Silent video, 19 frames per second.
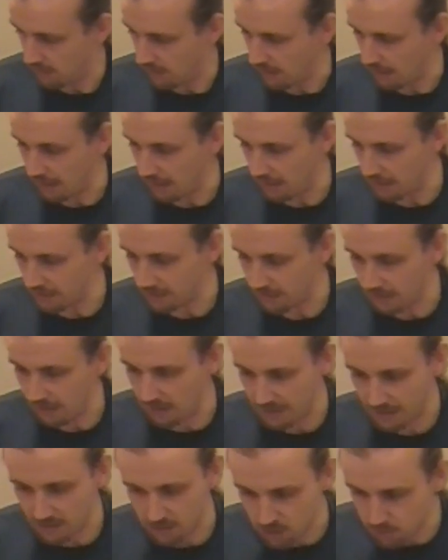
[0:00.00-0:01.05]
And
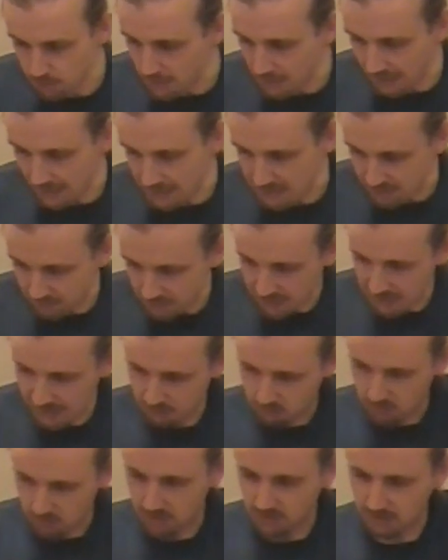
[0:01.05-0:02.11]
it'd just be nice if they had
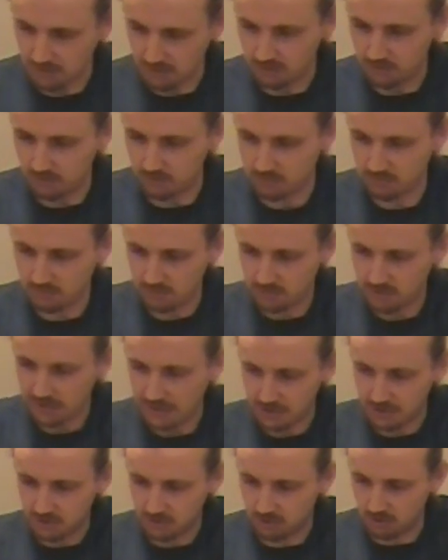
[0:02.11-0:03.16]
one of the little
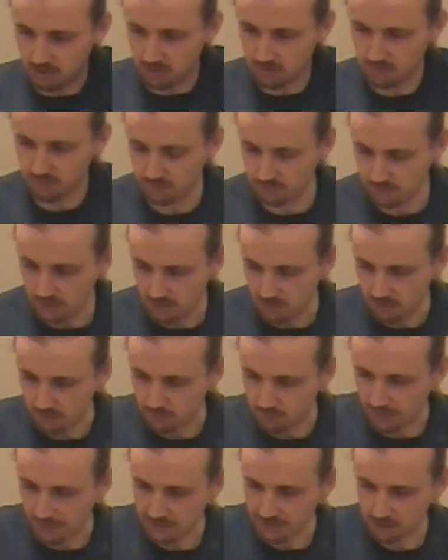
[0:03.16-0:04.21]
sectioned off
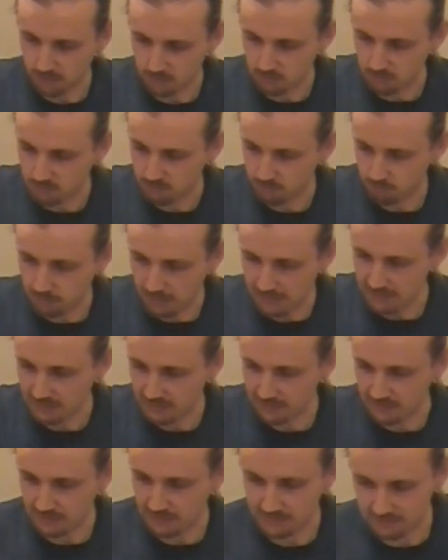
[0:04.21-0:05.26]
vacuum plastic
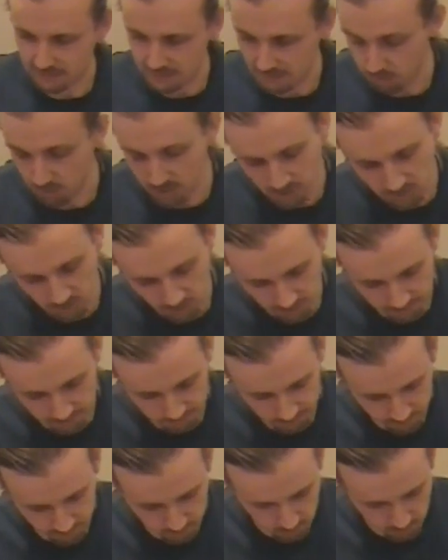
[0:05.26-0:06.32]
things in there, but they don't,
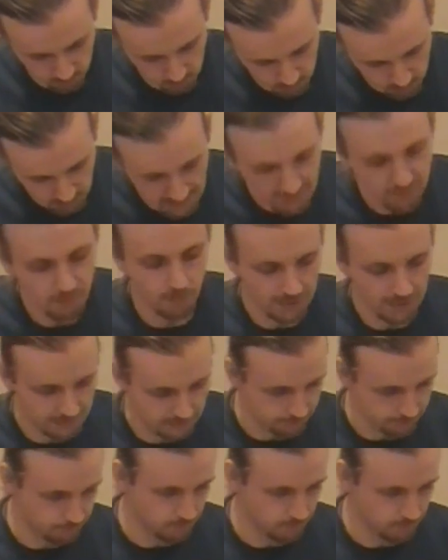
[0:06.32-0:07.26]
so never mind.